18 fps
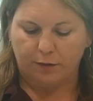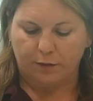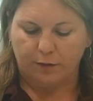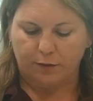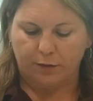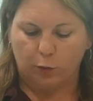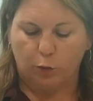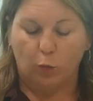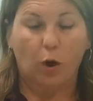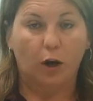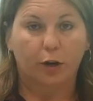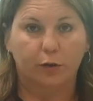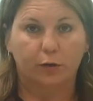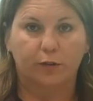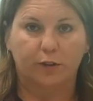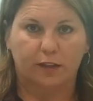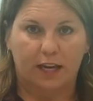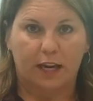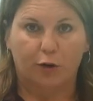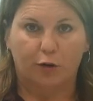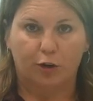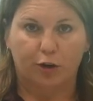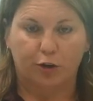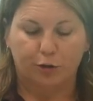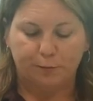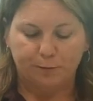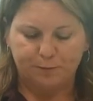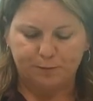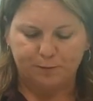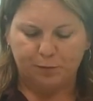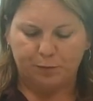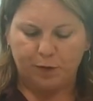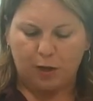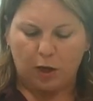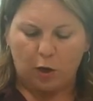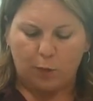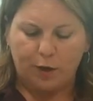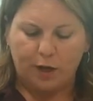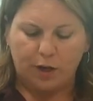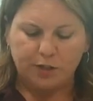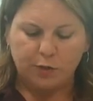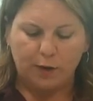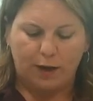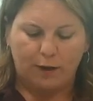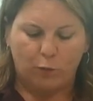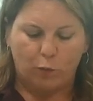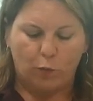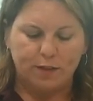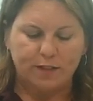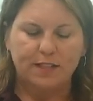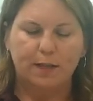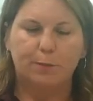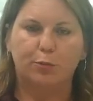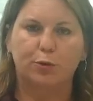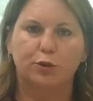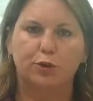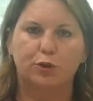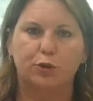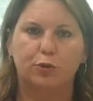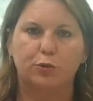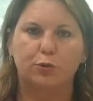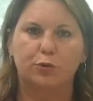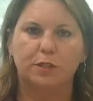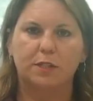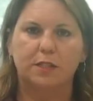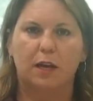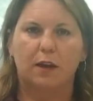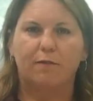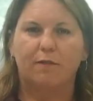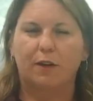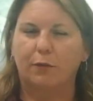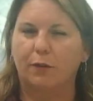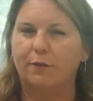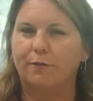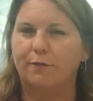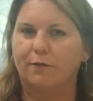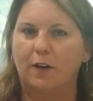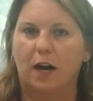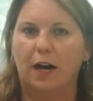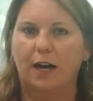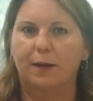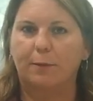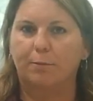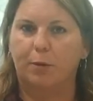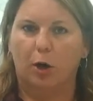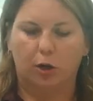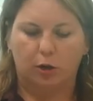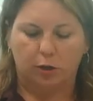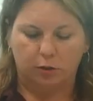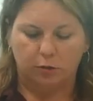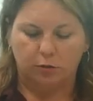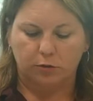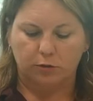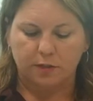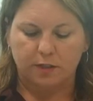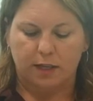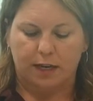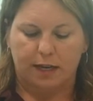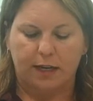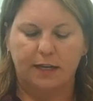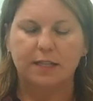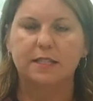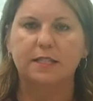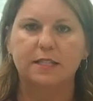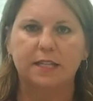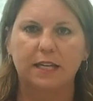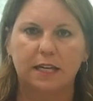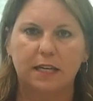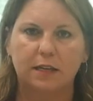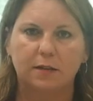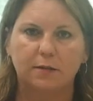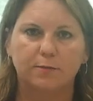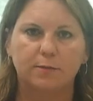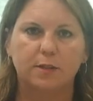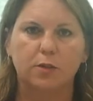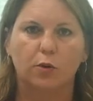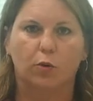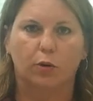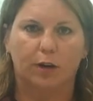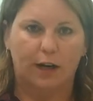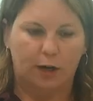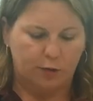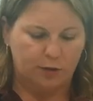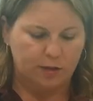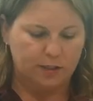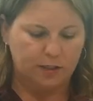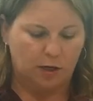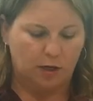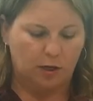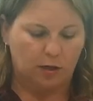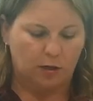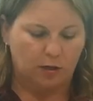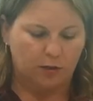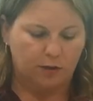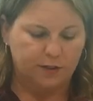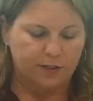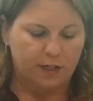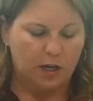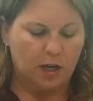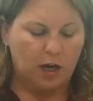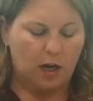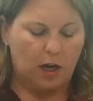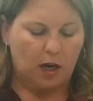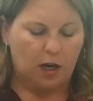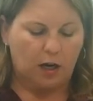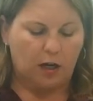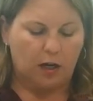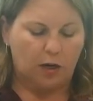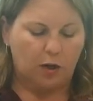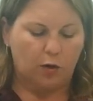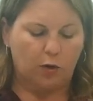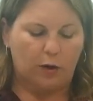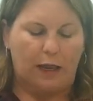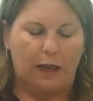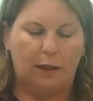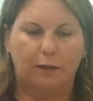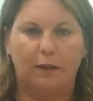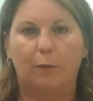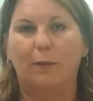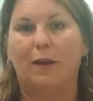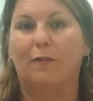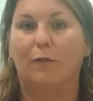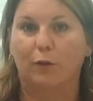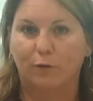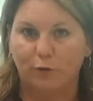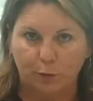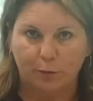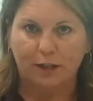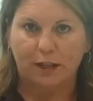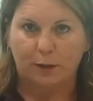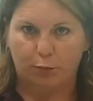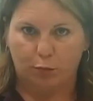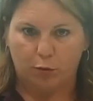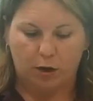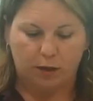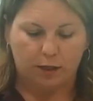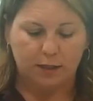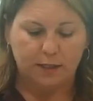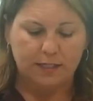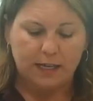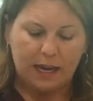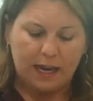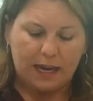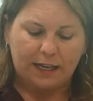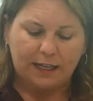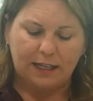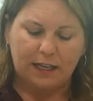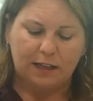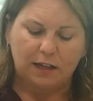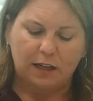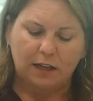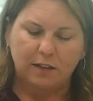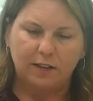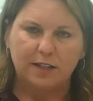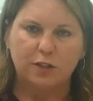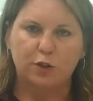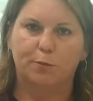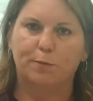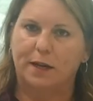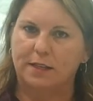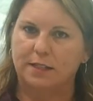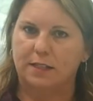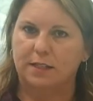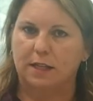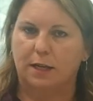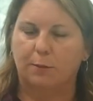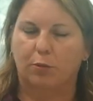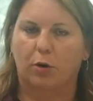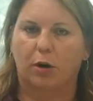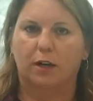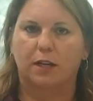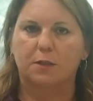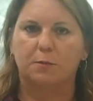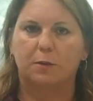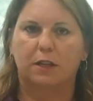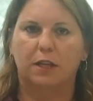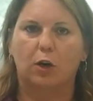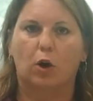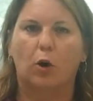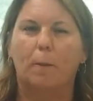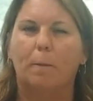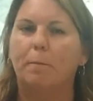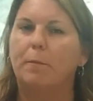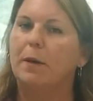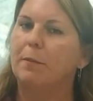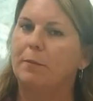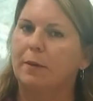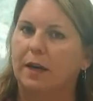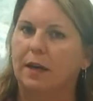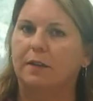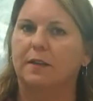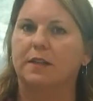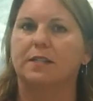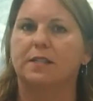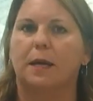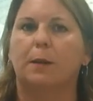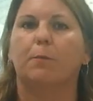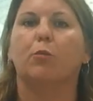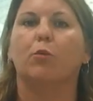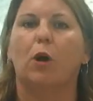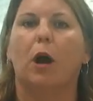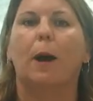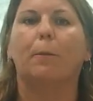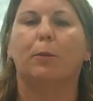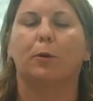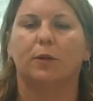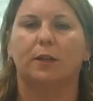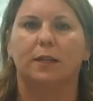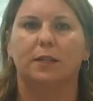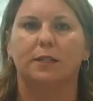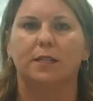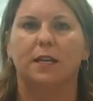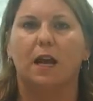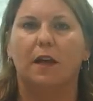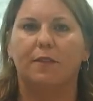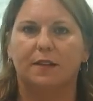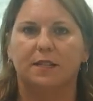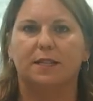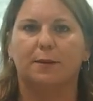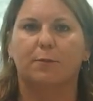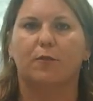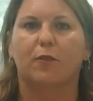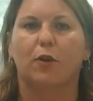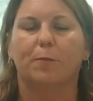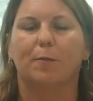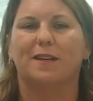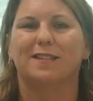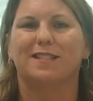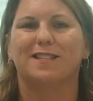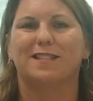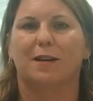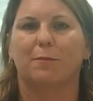the water, the carrier. We also have ones that produce very fine particles like steams or aerosols, and then we have our fumigant products. And again, none of these are pesticide products, but they all mimic the same properties that some of our pesticide